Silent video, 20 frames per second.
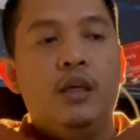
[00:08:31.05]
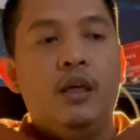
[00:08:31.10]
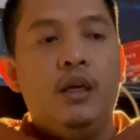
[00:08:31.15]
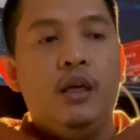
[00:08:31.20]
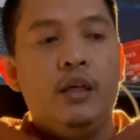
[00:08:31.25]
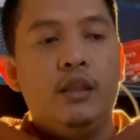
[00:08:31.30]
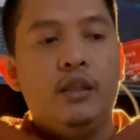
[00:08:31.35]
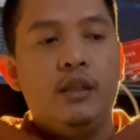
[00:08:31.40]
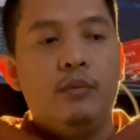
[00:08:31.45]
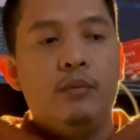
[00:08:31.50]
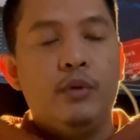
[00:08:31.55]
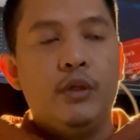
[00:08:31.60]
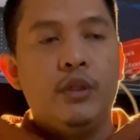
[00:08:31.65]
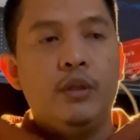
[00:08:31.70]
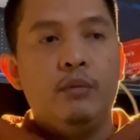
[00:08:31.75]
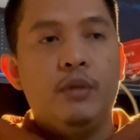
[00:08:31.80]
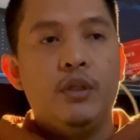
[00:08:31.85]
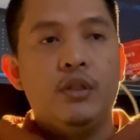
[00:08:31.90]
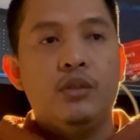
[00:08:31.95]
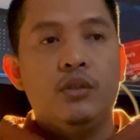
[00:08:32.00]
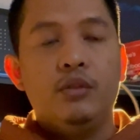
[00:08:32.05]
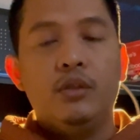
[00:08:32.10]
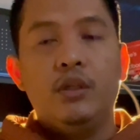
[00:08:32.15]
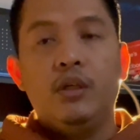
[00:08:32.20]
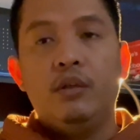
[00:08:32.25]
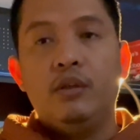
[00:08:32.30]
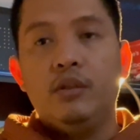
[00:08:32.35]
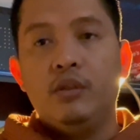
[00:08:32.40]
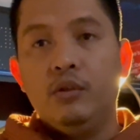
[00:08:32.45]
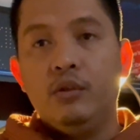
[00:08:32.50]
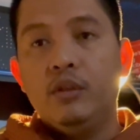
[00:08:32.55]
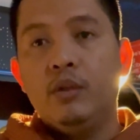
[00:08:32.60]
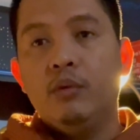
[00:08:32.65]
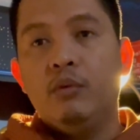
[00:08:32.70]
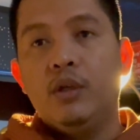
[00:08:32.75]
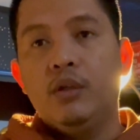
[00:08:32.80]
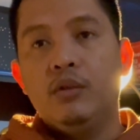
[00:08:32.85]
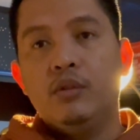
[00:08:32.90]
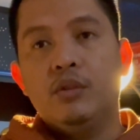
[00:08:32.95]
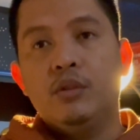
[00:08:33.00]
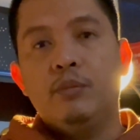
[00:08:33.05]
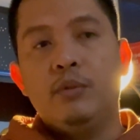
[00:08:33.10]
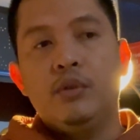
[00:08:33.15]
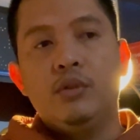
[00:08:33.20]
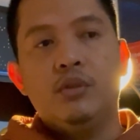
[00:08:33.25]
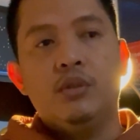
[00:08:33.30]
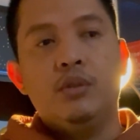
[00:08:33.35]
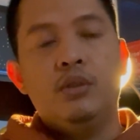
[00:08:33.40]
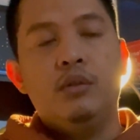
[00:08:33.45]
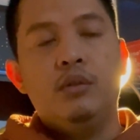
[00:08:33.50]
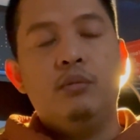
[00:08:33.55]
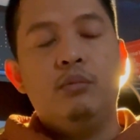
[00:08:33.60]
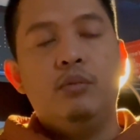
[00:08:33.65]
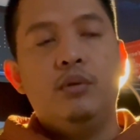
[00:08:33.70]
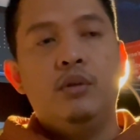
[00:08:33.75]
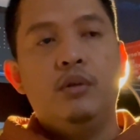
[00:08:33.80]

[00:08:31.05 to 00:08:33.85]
And then pretty much you're the one who's supposed to know